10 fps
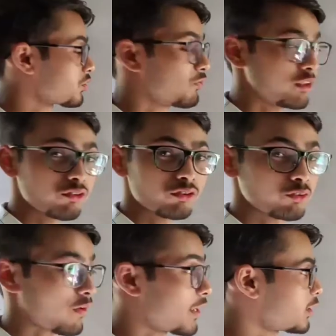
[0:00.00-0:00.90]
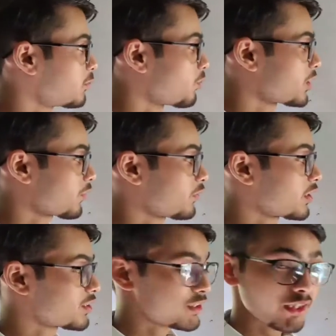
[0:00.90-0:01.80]
should we do to find the moment of
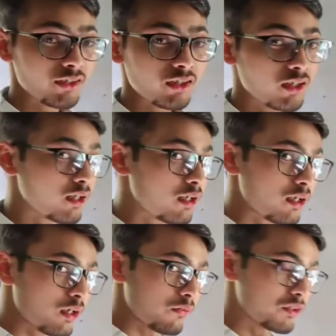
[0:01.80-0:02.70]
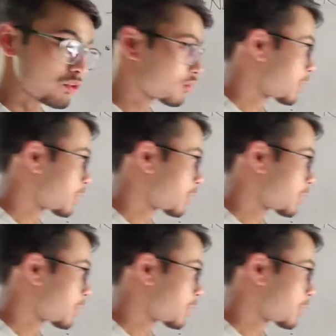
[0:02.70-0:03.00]
inertia? We should